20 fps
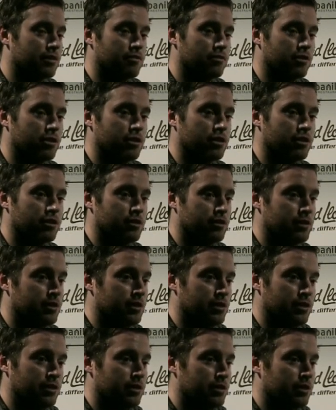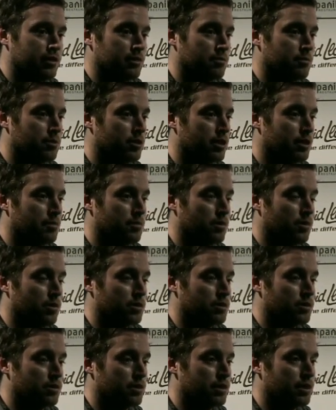They've got some good
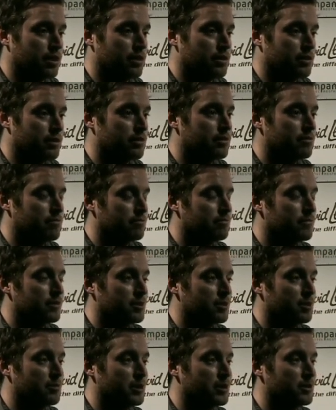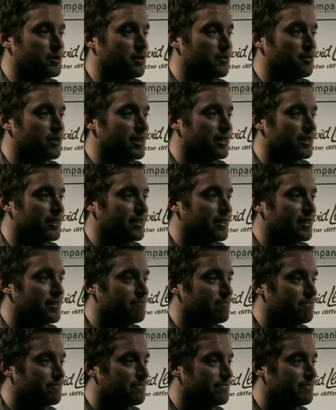imports. So, yeah, it's going to be a tough league again.